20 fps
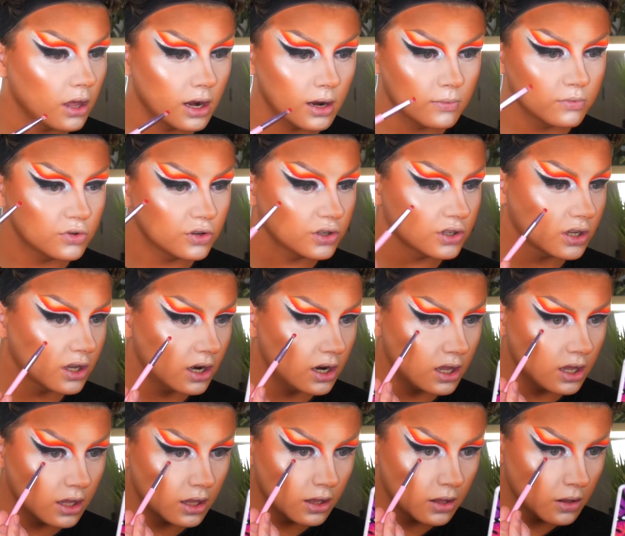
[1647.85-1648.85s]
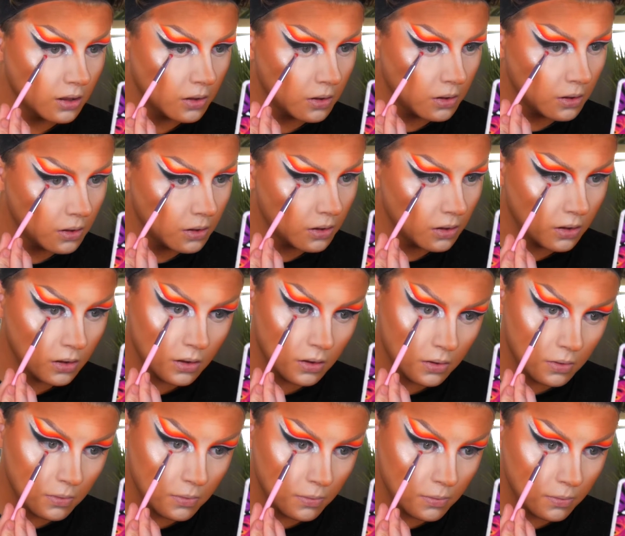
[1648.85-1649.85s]
and I'm just going to
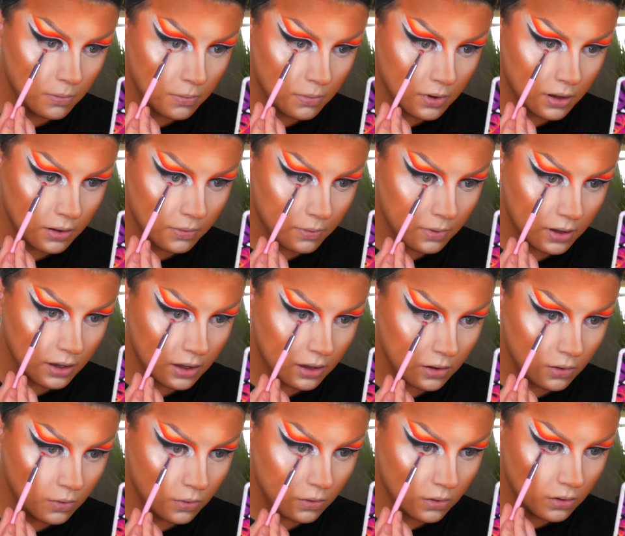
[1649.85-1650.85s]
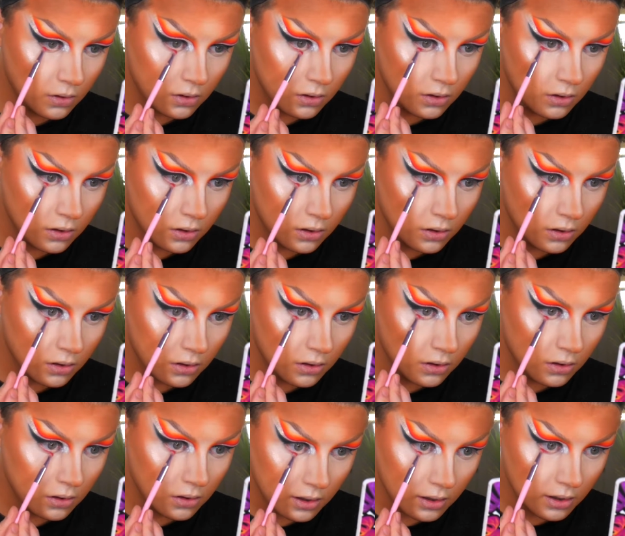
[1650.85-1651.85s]
map out
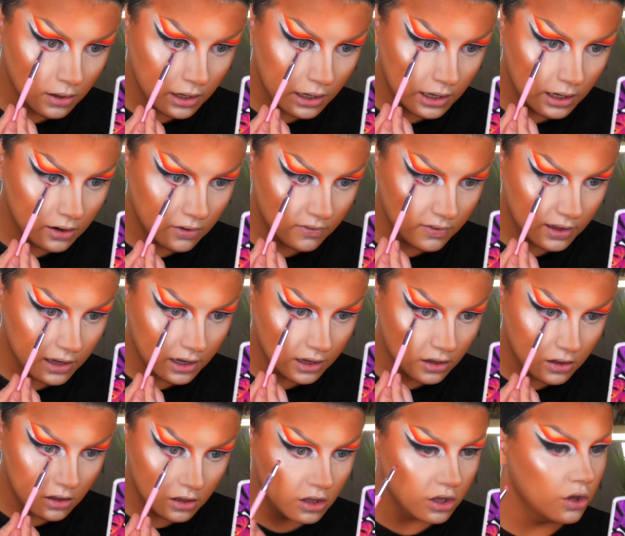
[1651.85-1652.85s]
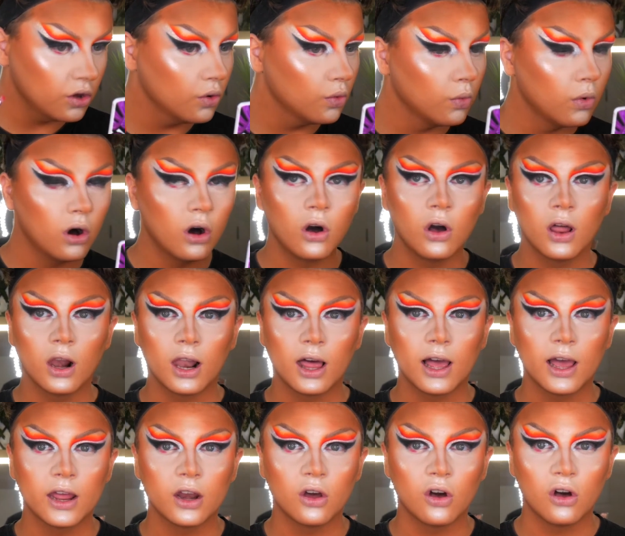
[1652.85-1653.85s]
kind of like a new
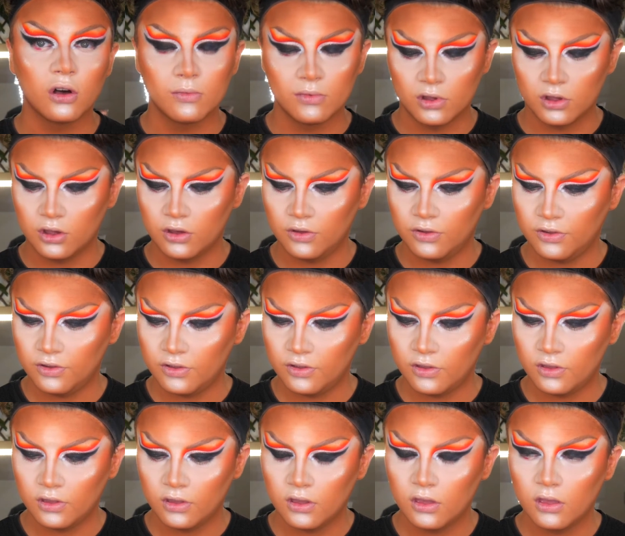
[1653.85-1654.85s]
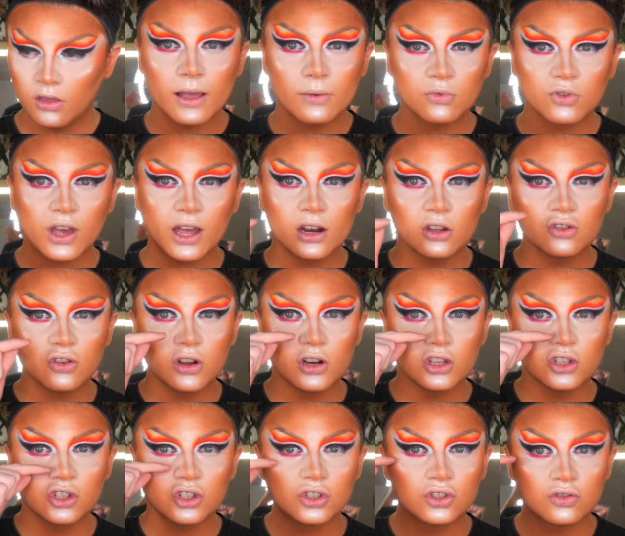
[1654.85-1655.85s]
waterline almost. I'm kind of drawing a
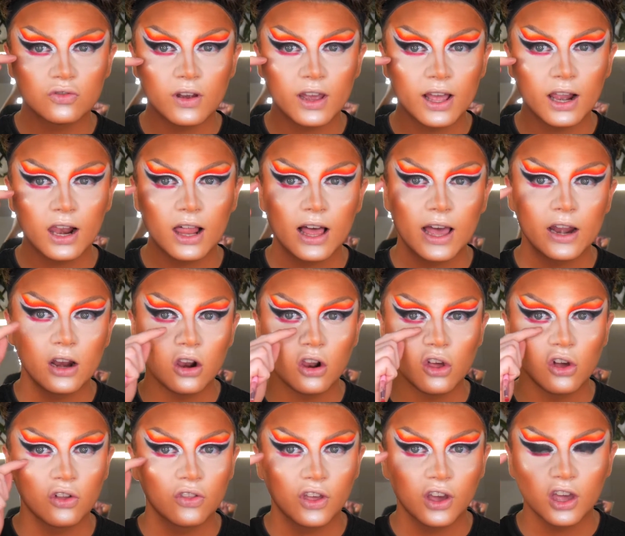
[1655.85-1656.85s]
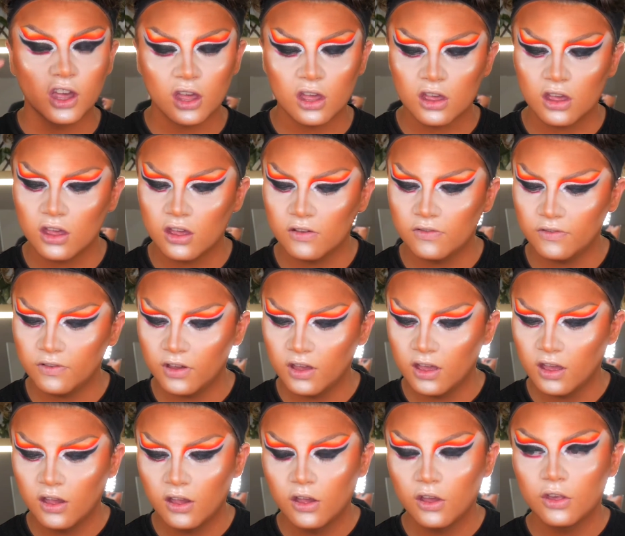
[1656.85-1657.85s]
straight line along the curve,
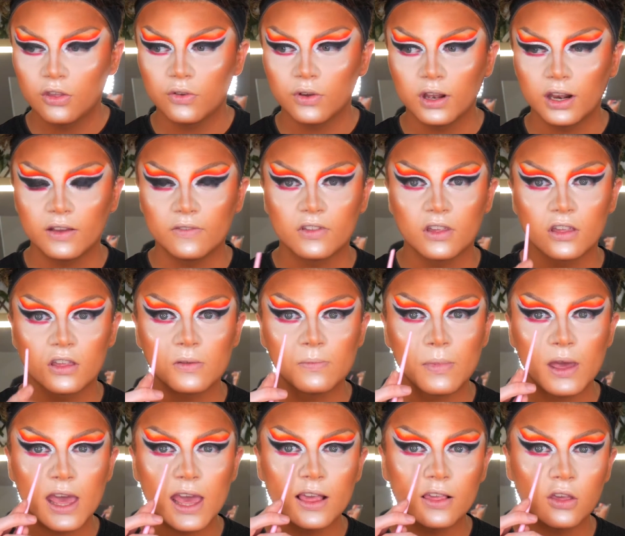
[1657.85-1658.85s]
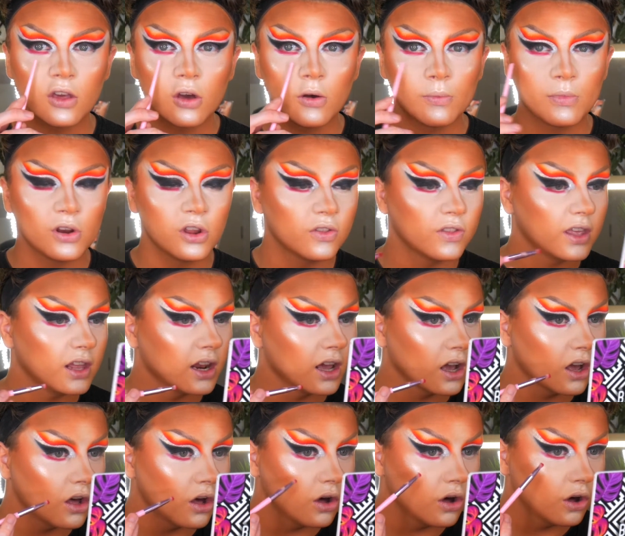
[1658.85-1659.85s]
so it leaves a space open on the inner
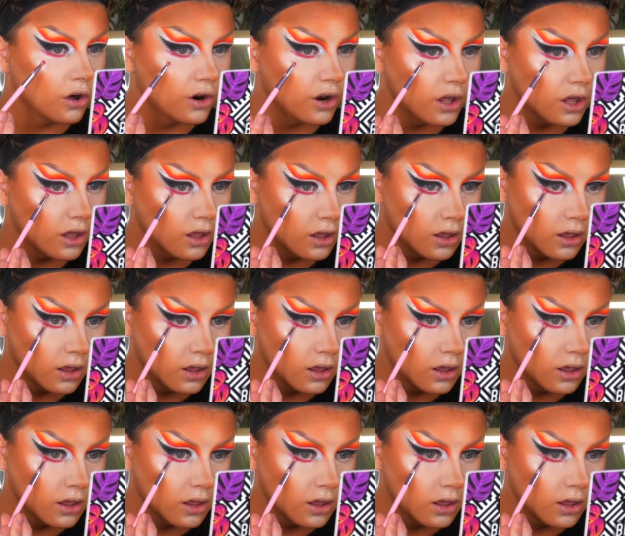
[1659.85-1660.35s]
corner,